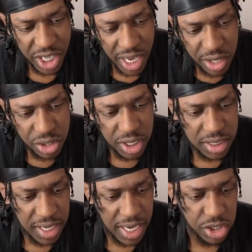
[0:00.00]
energy
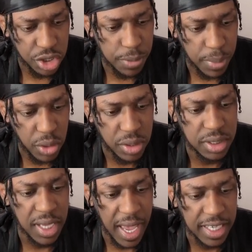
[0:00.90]
attached to your
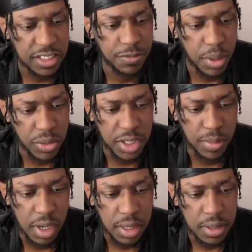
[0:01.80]
opponent's active
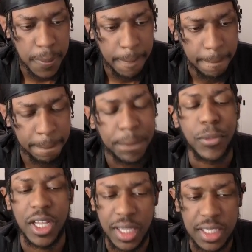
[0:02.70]
Pokemon.
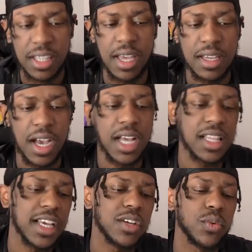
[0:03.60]
I like that. I
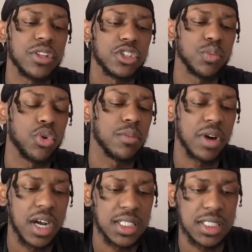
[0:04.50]
like when there's more
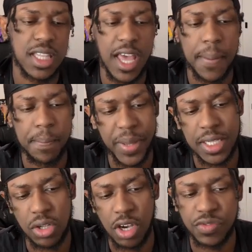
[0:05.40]
mons that
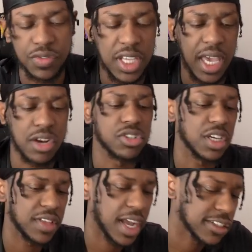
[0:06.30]
base off of the energy of
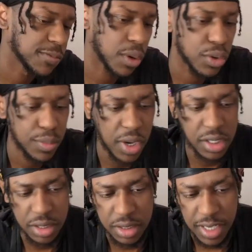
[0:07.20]
the active Pokemon
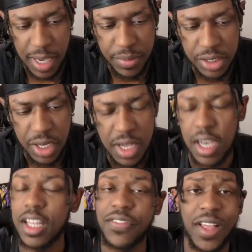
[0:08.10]
does damage. I
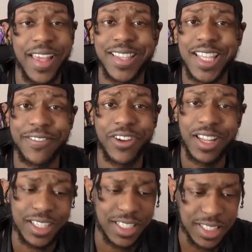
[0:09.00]
love how they had that for
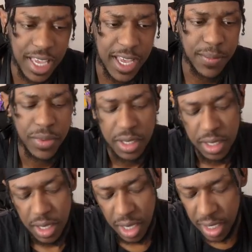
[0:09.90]
Alakazam,
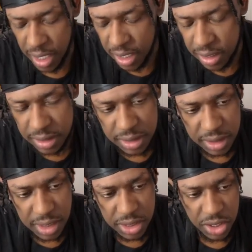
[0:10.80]
and it's good